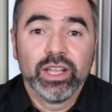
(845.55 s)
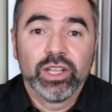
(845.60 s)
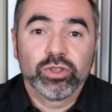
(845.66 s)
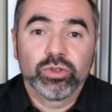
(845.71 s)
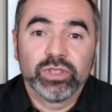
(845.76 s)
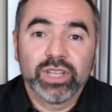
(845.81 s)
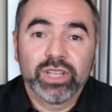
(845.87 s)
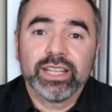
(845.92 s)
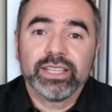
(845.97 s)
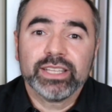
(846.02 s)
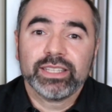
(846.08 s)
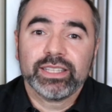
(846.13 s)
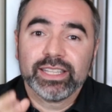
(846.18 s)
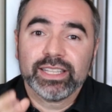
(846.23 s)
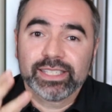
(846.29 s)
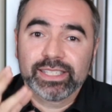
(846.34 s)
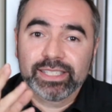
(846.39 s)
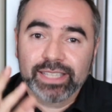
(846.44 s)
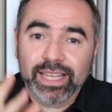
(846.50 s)
So that is
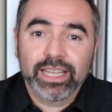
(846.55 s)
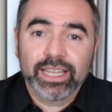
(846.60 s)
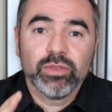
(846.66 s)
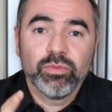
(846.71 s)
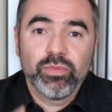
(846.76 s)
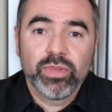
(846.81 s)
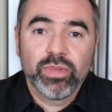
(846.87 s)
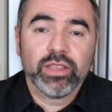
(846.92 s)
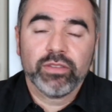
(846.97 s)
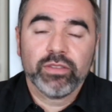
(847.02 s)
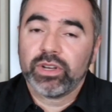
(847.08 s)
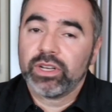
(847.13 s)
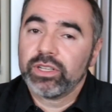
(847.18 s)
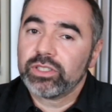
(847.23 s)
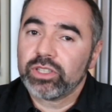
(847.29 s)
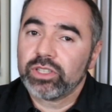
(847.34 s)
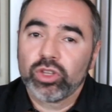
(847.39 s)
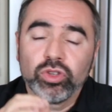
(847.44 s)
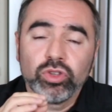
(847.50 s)
the second benefit.
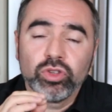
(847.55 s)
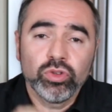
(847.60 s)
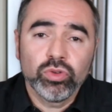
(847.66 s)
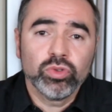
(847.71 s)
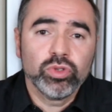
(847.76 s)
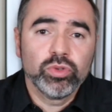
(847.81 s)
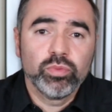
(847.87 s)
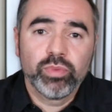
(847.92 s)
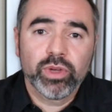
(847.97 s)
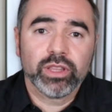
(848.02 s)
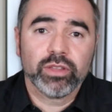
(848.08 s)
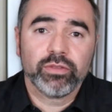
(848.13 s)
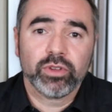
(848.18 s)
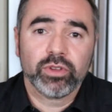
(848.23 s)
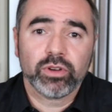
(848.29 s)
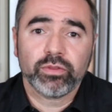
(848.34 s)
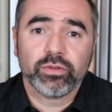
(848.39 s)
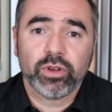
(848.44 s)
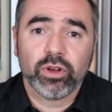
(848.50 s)
It's a huge
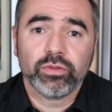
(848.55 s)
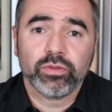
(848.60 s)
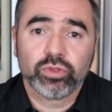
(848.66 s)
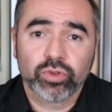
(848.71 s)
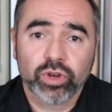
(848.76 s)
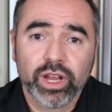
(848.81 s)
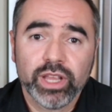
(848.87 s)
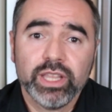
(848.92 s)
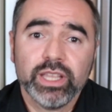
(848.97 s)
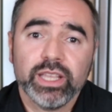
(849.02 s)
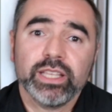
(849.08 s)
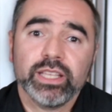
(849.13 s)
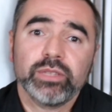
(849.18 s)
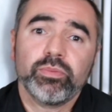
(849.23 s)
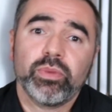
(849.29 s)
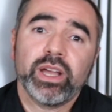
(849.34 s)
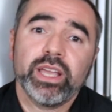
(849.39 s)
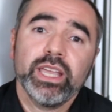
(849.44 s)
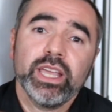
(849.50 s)
benefit of training, is
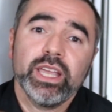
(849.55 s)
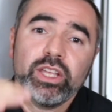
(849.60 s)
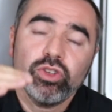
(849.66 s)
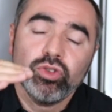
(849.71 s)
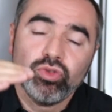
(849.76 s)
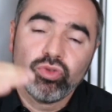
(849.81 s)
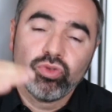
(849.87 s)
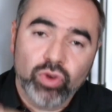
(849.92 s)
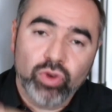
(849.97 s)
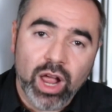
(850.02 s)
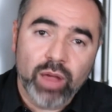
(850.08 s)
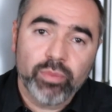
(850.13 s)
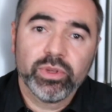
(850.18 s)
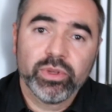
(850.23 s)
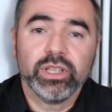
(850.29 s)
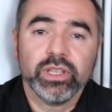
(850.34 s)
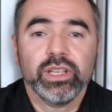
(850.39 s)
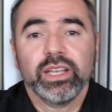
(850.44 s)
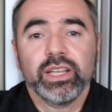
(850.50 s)
by
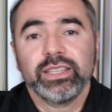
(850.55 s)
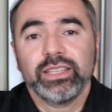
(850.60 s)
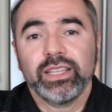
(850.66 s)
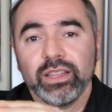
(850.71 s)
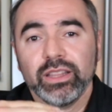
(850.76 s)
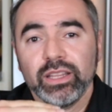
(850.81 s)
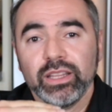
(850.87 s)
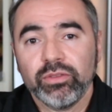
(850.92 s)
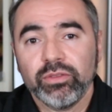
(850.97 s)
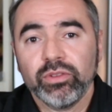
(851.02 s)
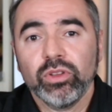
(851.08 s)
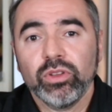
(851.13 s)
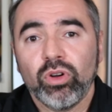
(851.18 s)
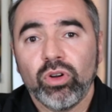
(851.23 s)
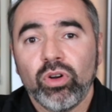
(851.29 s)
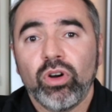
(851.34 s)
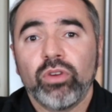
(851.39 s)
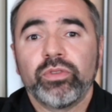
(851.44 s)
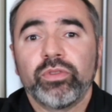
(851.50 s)
dropping the level
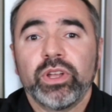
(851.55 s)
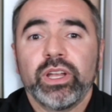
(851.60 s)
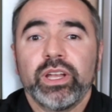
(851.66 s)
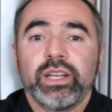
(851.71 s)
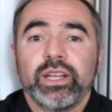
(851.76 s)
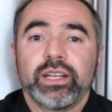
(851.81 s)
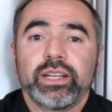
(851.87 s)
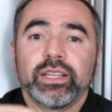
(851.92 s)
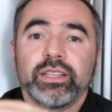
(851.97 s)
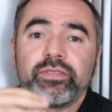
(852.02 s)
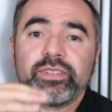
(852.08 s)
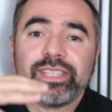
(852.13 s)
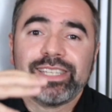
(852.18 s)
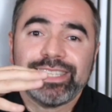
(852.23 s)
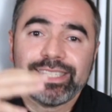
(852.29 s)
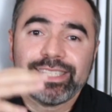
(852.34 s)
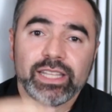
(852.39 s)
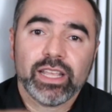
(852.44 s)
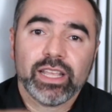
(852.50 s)
of kind of
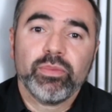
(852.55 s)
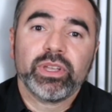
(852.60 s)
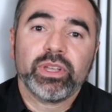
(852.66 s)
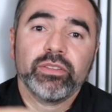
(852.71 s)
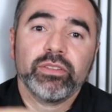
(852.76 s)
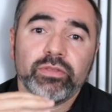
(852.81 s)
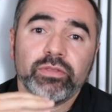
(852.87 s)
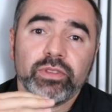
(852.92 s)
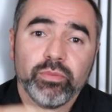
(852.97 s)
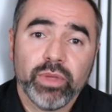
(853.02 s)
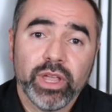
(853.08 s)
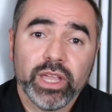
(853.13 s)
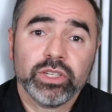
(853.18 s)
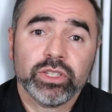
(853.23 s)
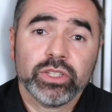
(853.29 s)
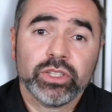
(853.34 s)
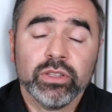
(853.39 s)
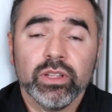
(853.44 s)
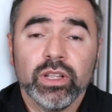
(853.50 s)
systemic
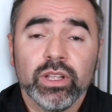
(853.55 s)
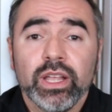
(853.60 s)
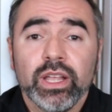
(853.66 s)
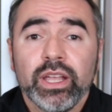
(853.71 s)
inflammation.